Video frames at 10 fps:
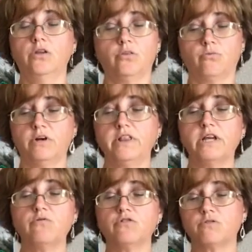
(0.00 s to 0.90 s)
The one
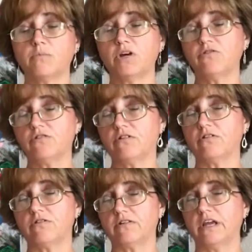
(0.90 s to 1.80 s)
that was most
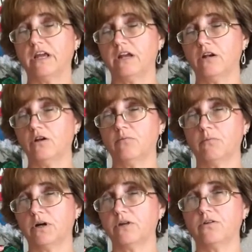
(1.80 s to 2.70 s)
insane
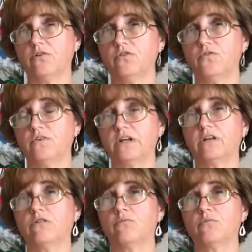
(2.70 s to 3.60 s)
among those
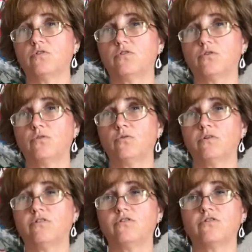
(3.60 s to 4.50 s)
victims
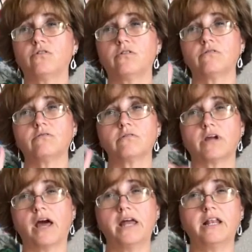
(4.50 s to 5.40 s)
was
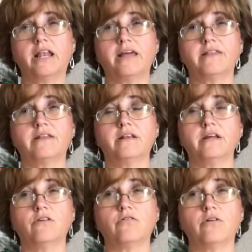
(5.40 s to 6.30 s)
kind of like the
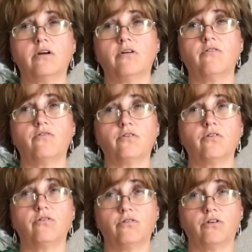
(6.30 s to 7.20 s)
leader of
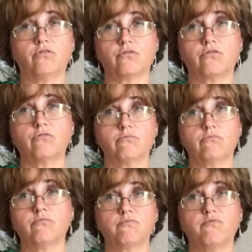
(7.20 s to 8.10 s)
those
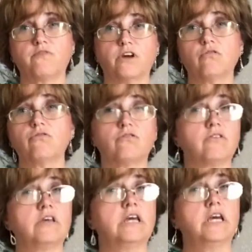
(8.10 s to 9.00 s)

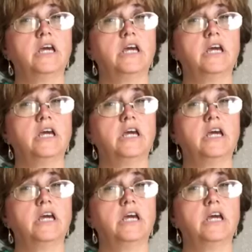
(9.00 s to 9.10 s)
folks.